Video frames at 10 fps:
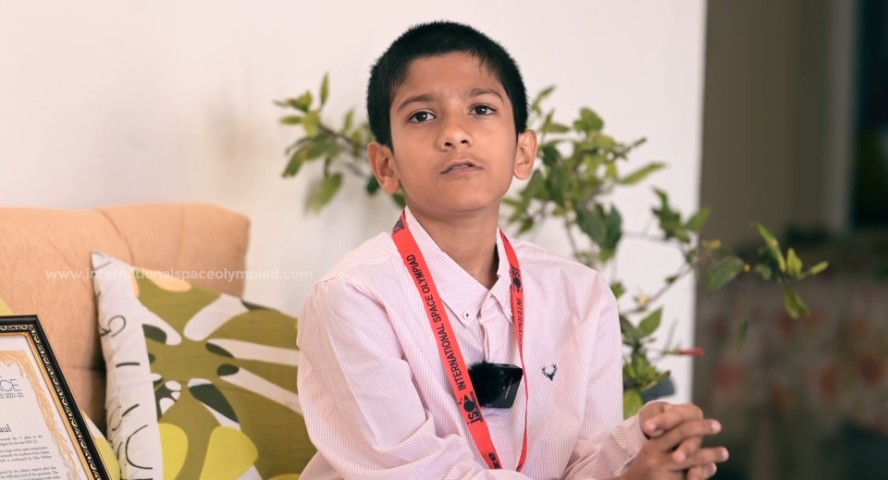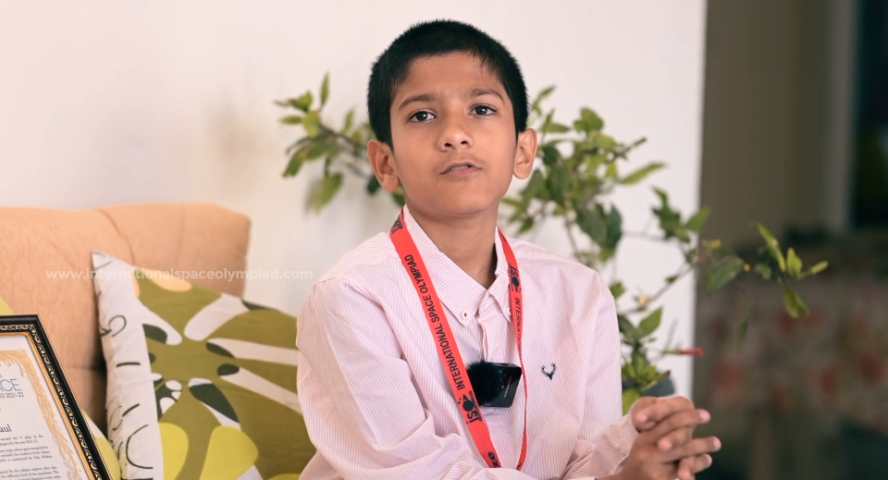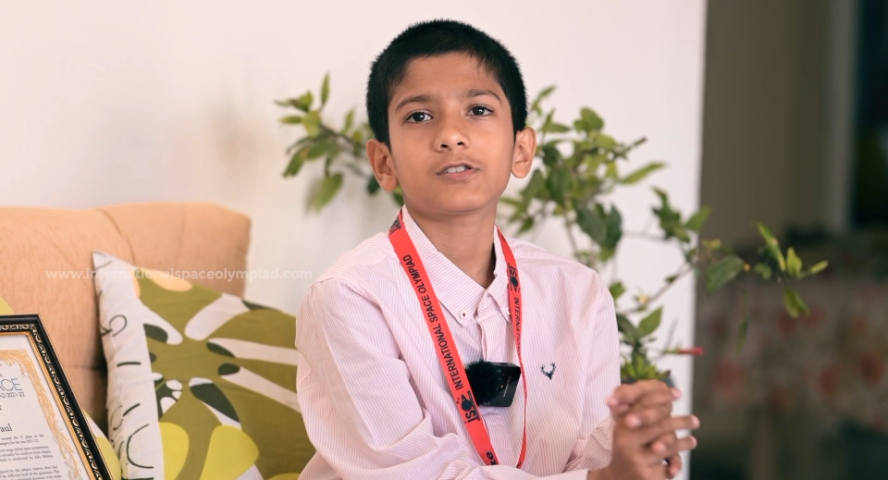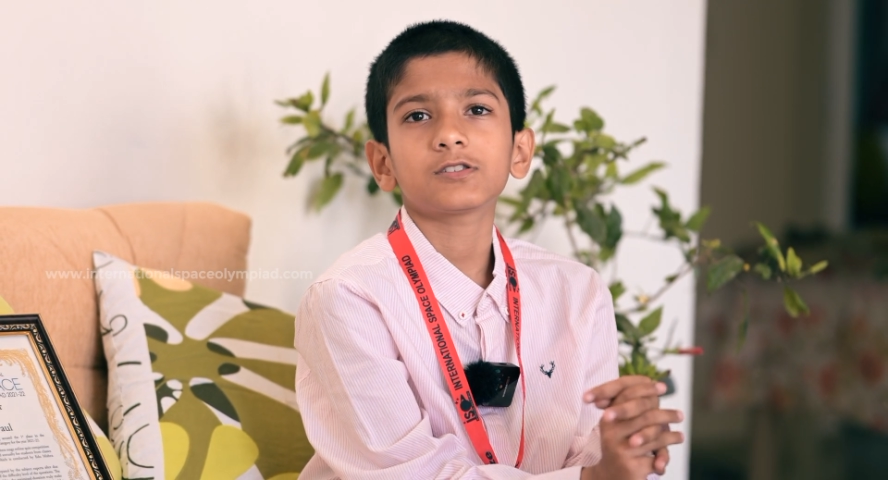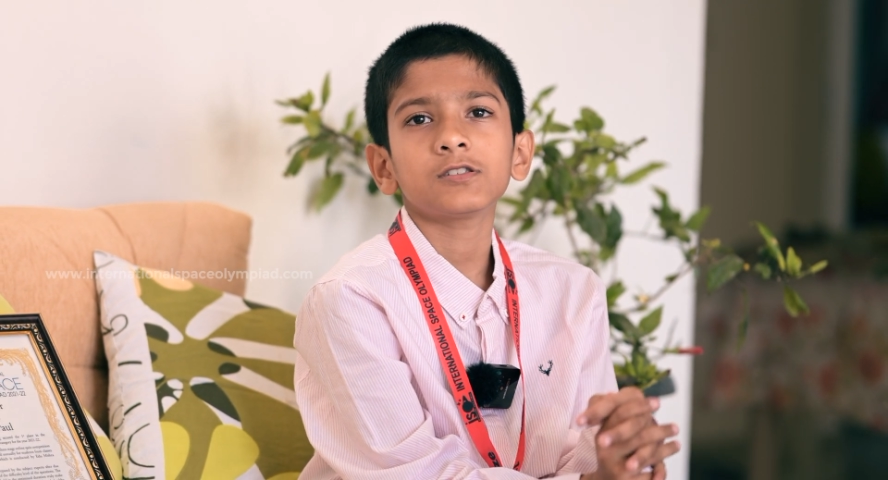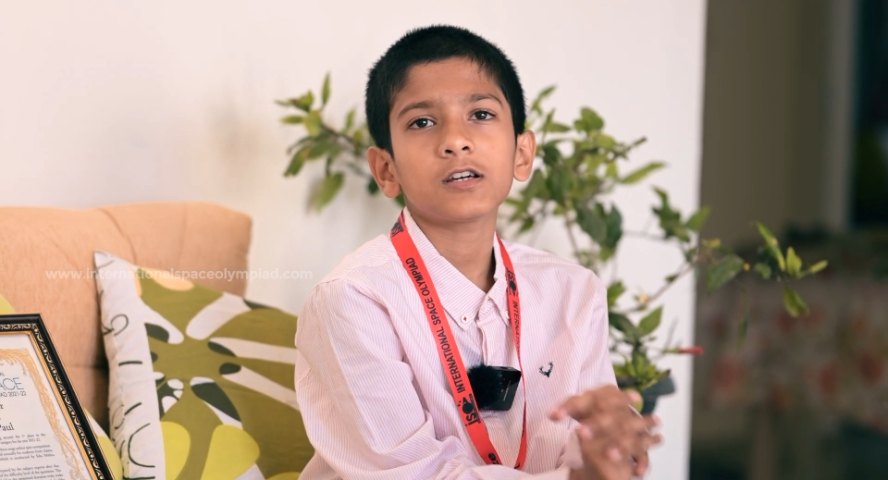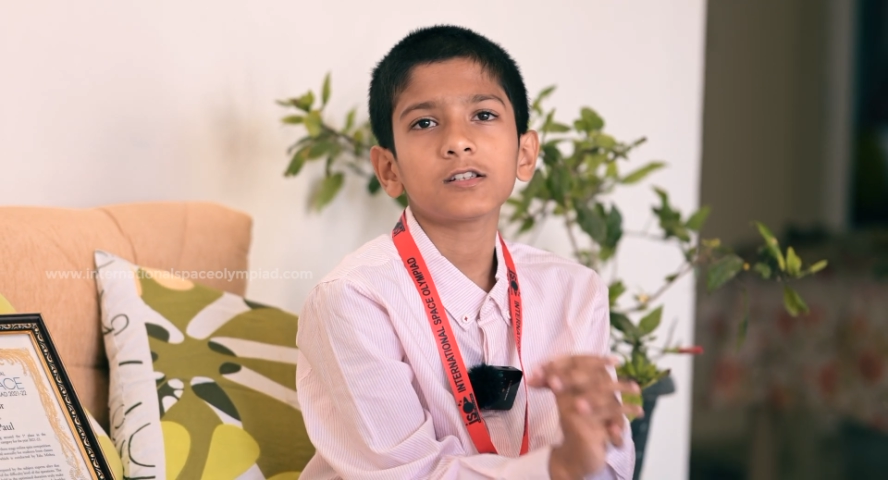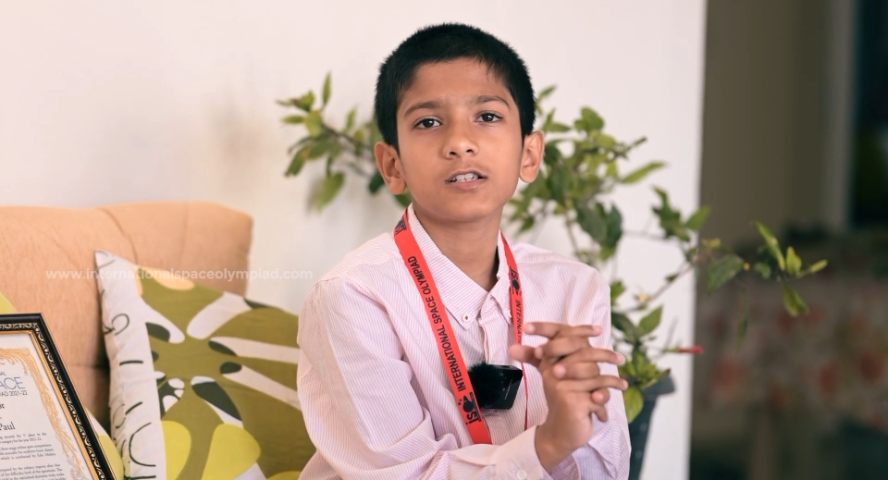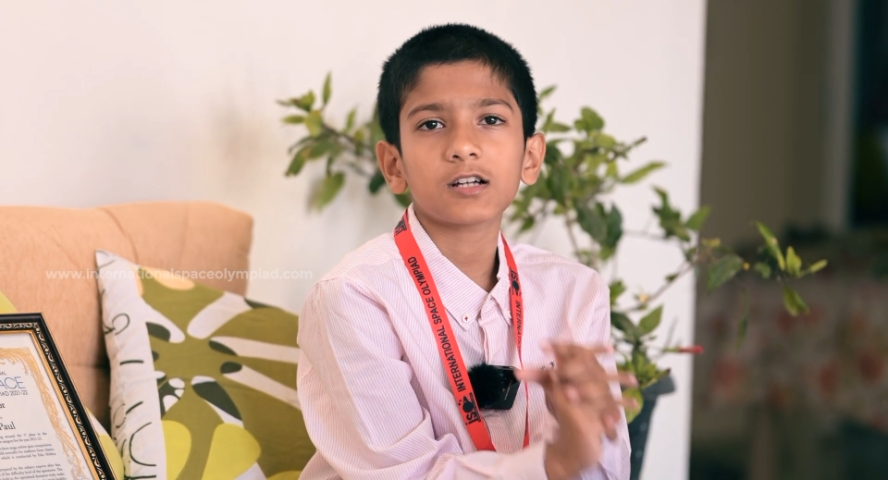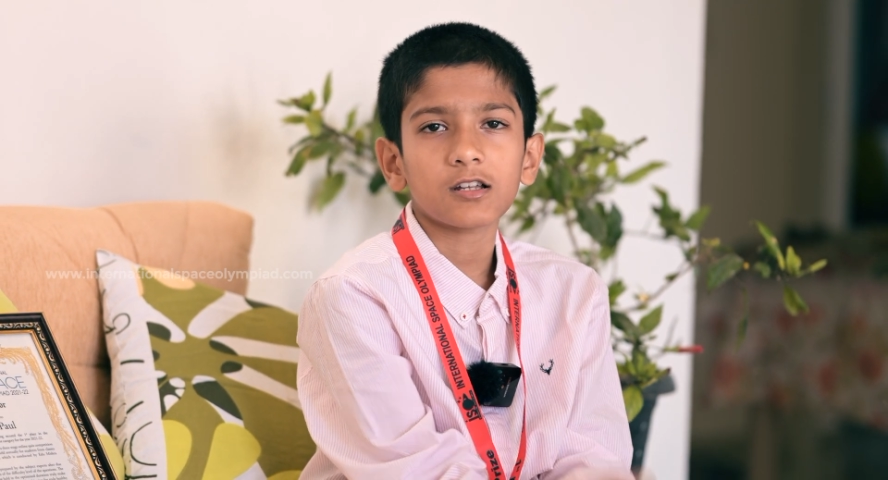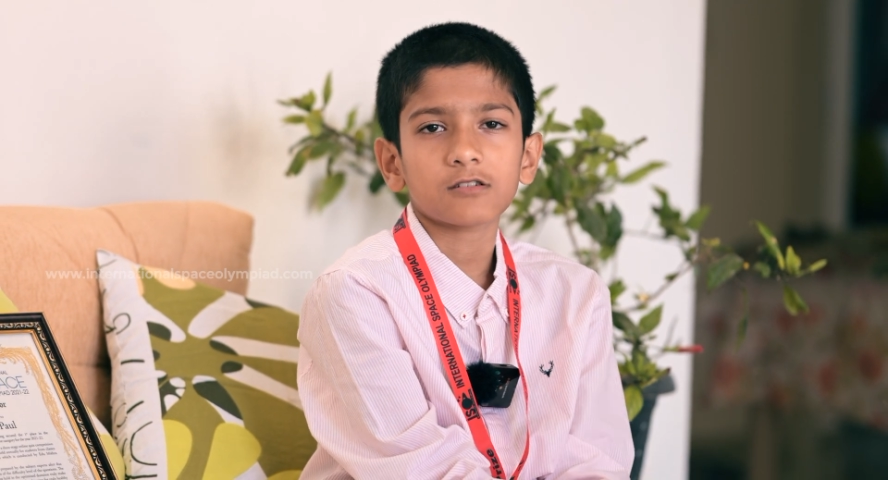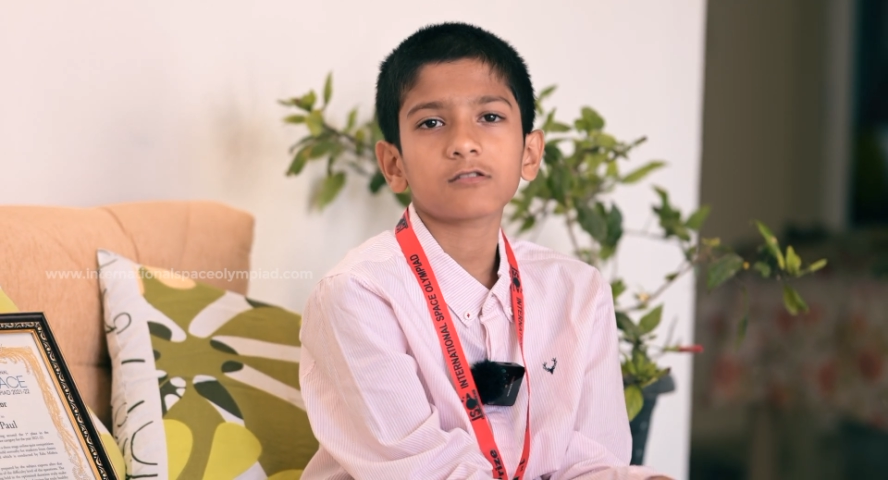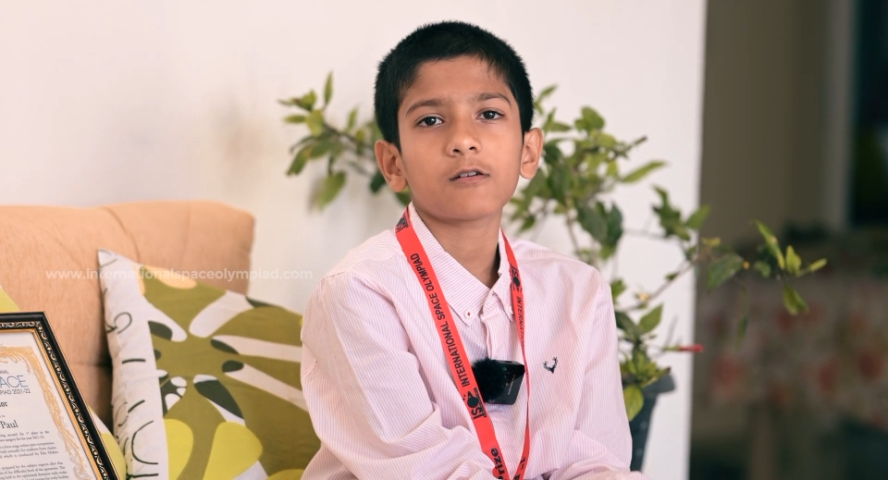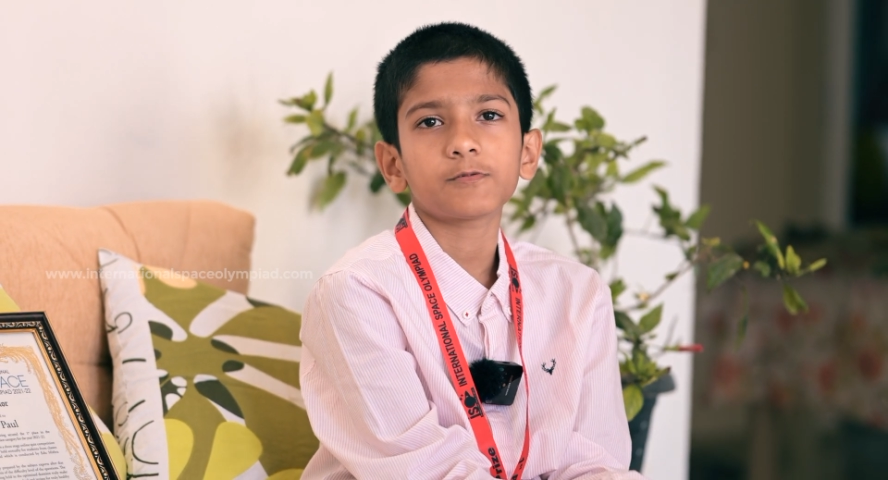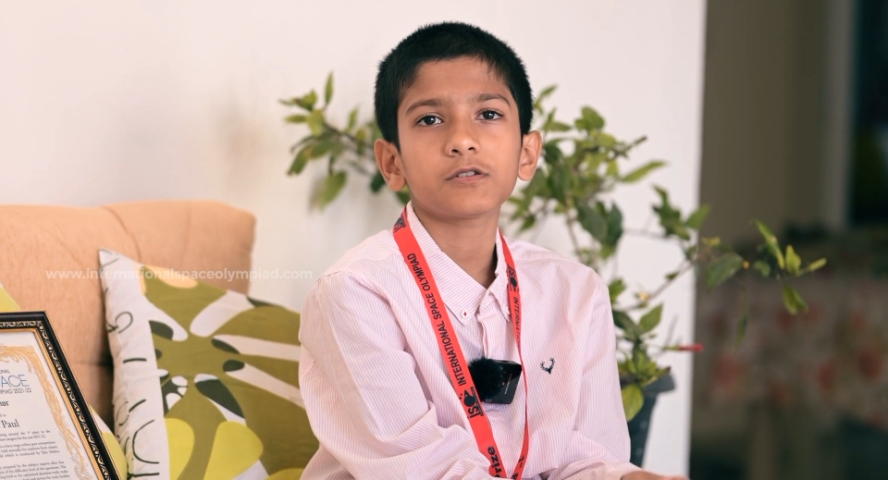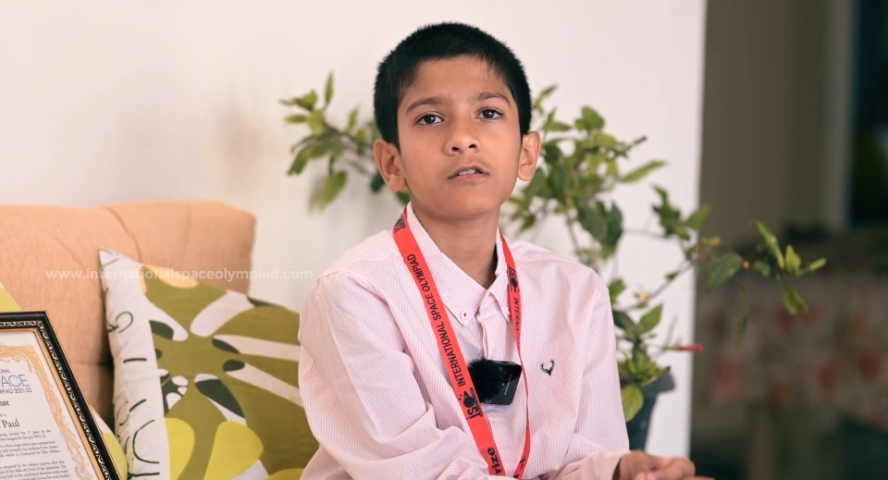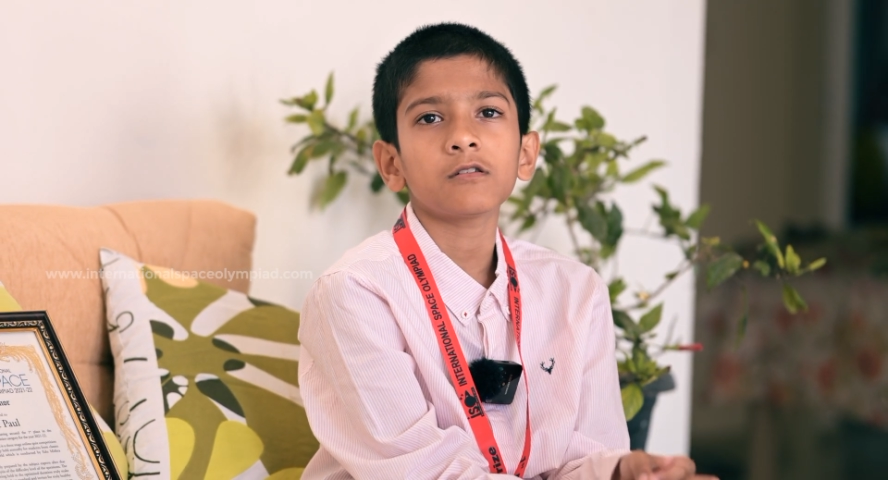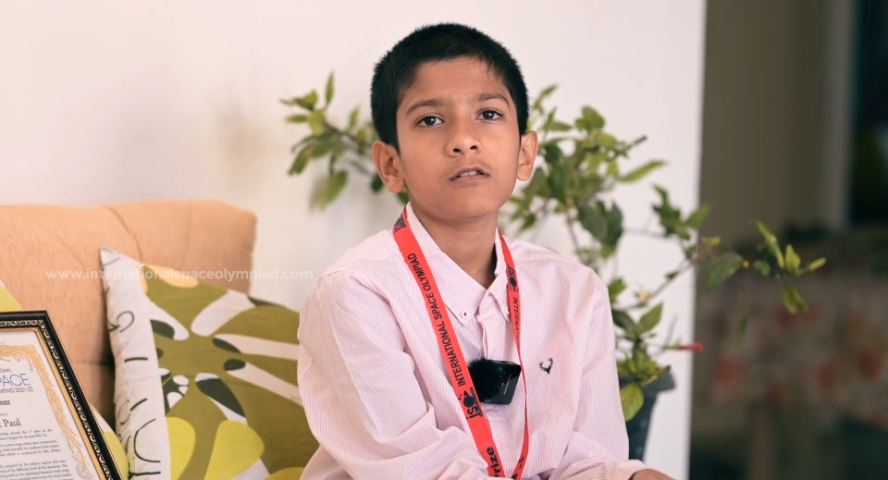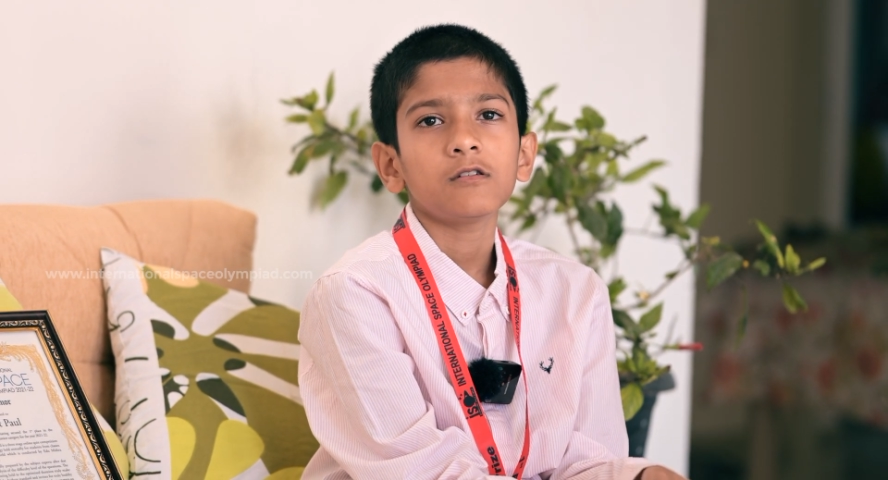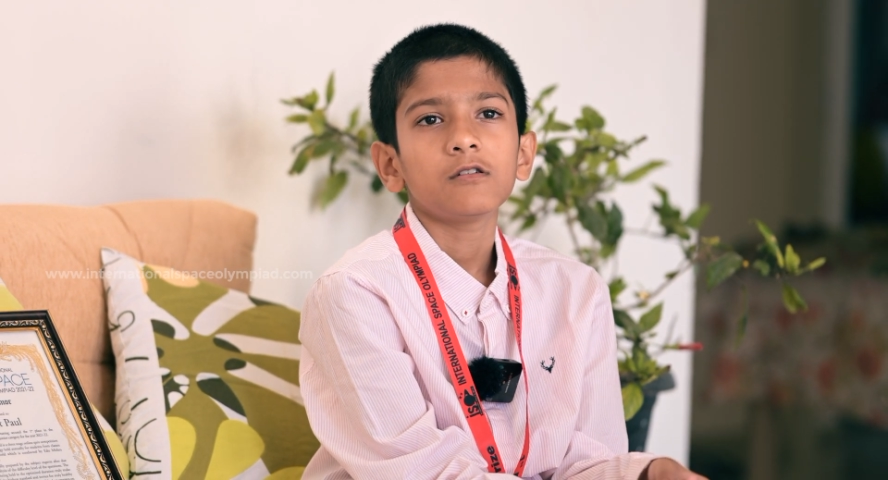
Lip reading: question and the correct option.